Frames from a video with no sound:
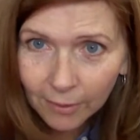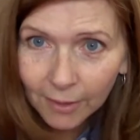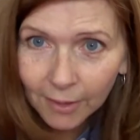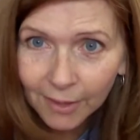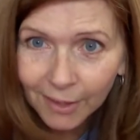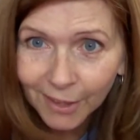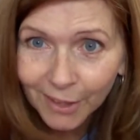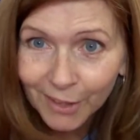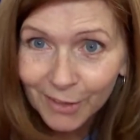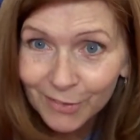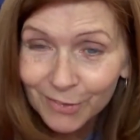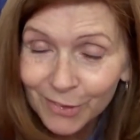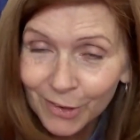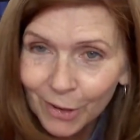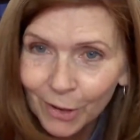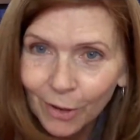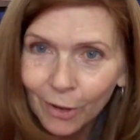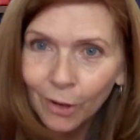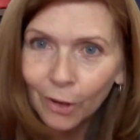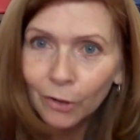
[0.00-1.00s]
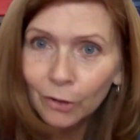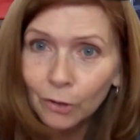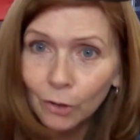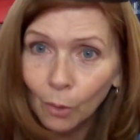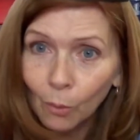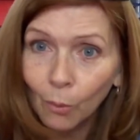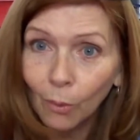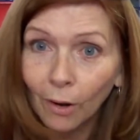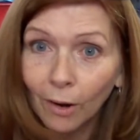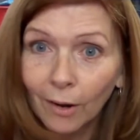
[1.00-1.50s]
is
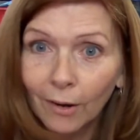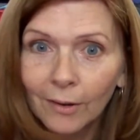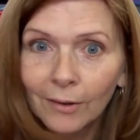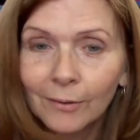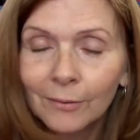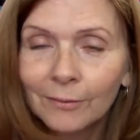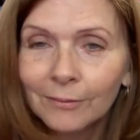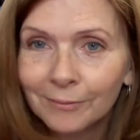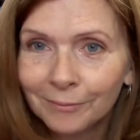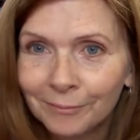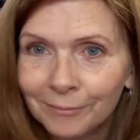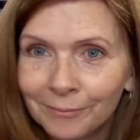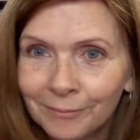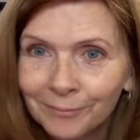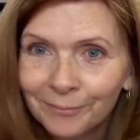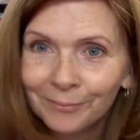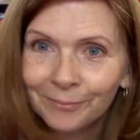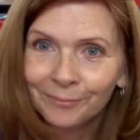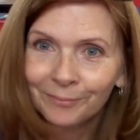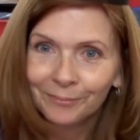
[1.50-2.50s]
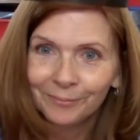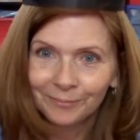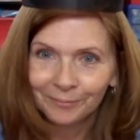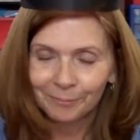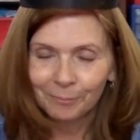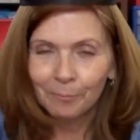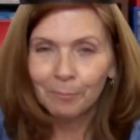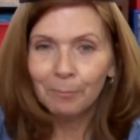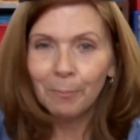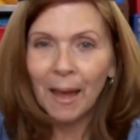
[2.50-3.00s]
your
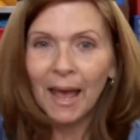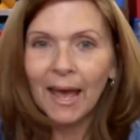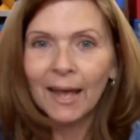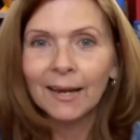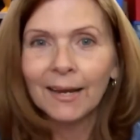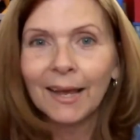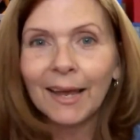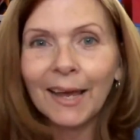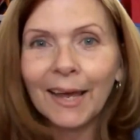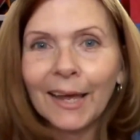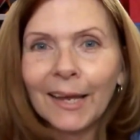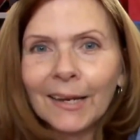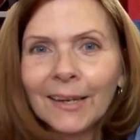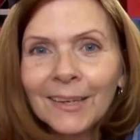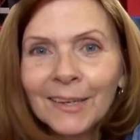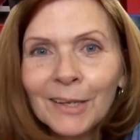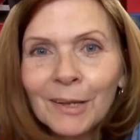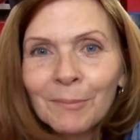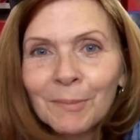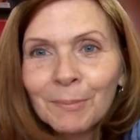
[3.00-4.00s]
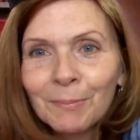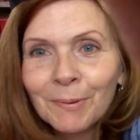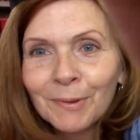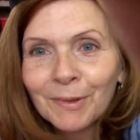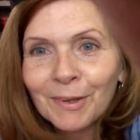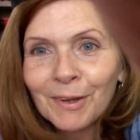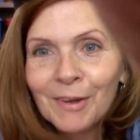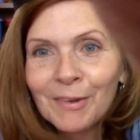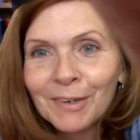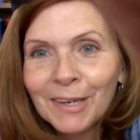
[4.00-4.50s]
bat head. Let me put
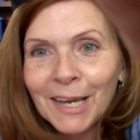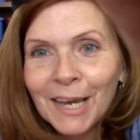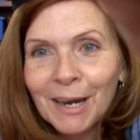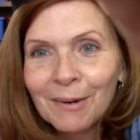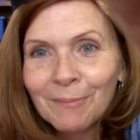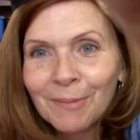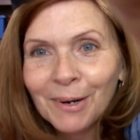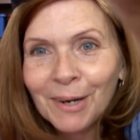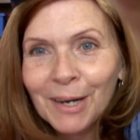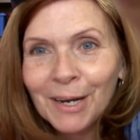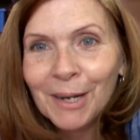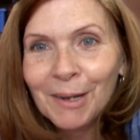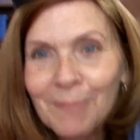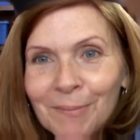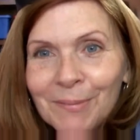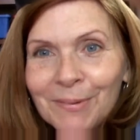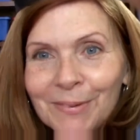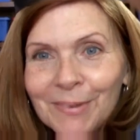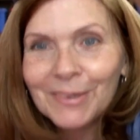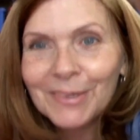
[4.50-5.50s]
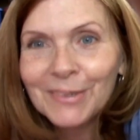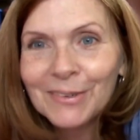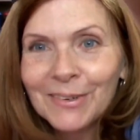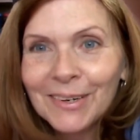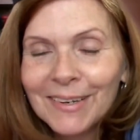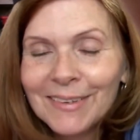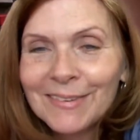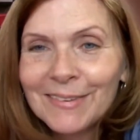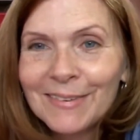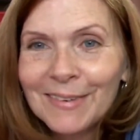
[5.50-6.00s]
the camera up so you
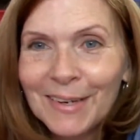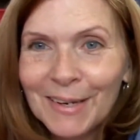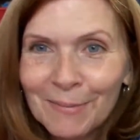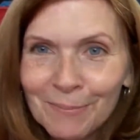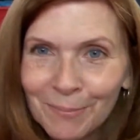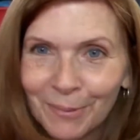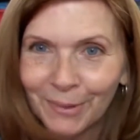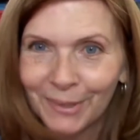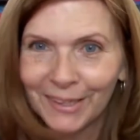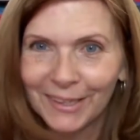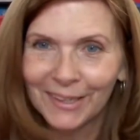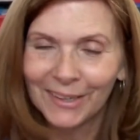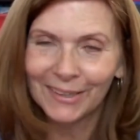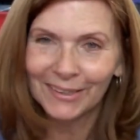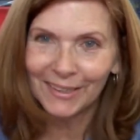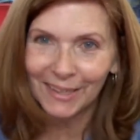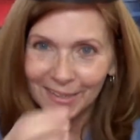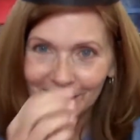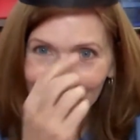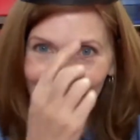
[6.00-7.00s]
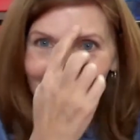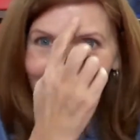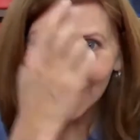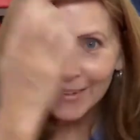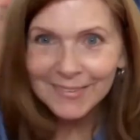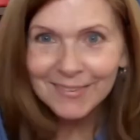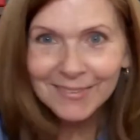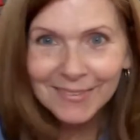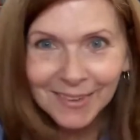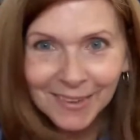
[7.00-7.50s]
can see it pretty good. Can you
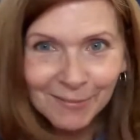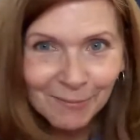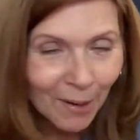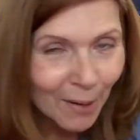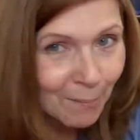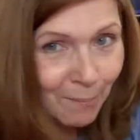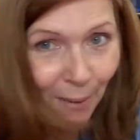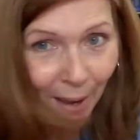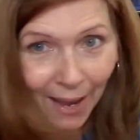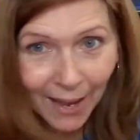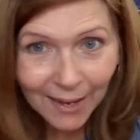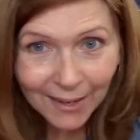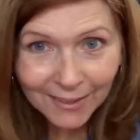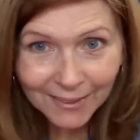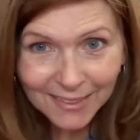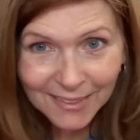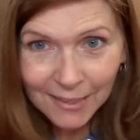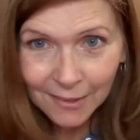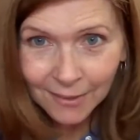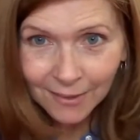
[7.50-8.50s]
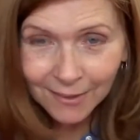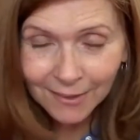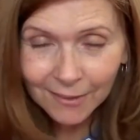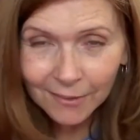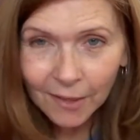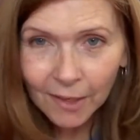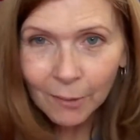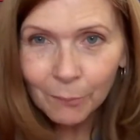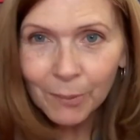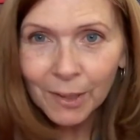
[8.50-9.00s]
guys see my bat?
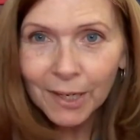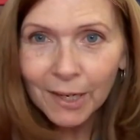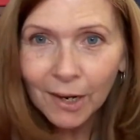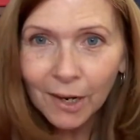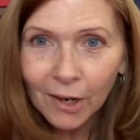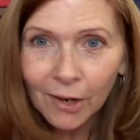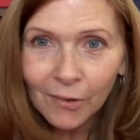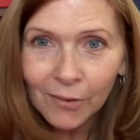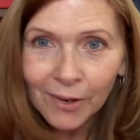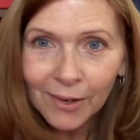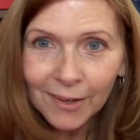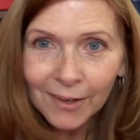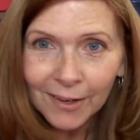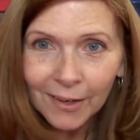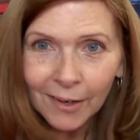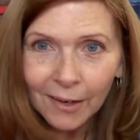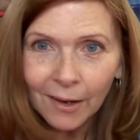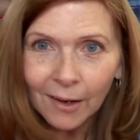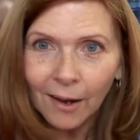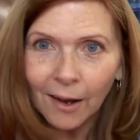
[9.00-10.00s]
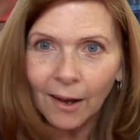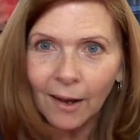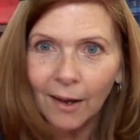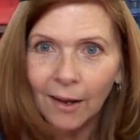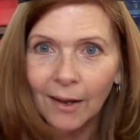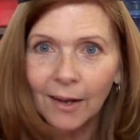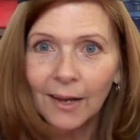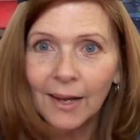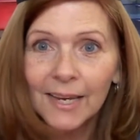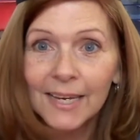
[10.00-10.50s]
There we go.
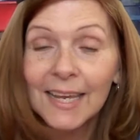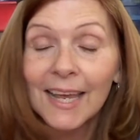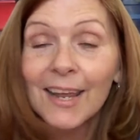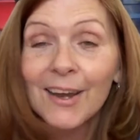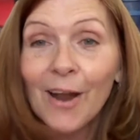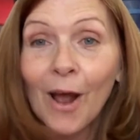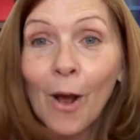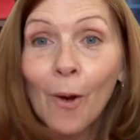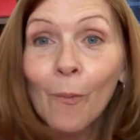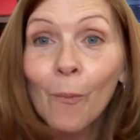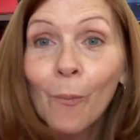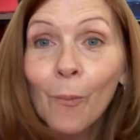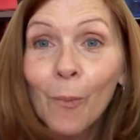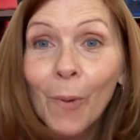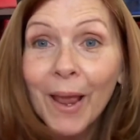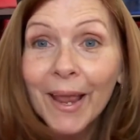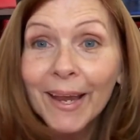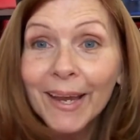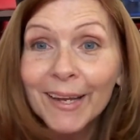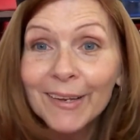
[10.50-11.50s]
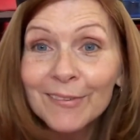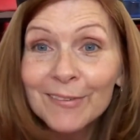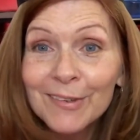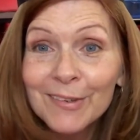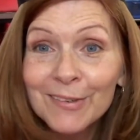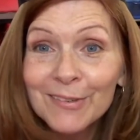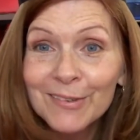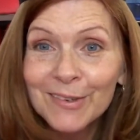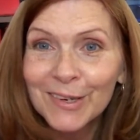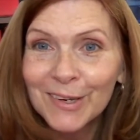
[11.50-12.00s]
I cannot wait
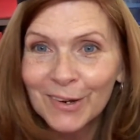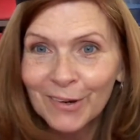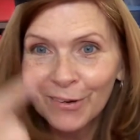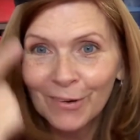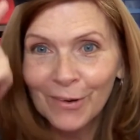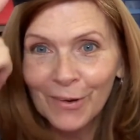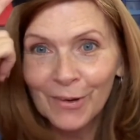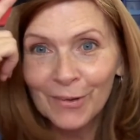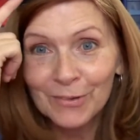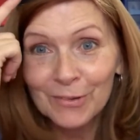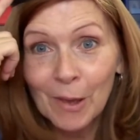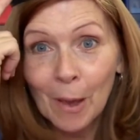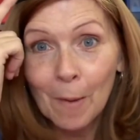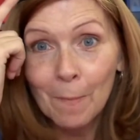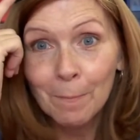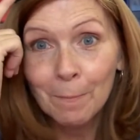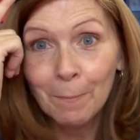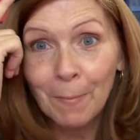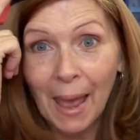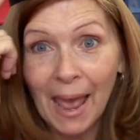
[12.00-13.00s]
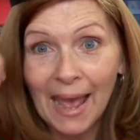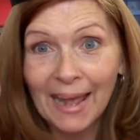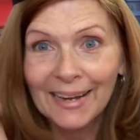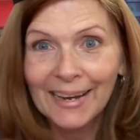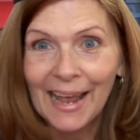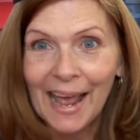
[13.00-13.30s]
to see your all's bat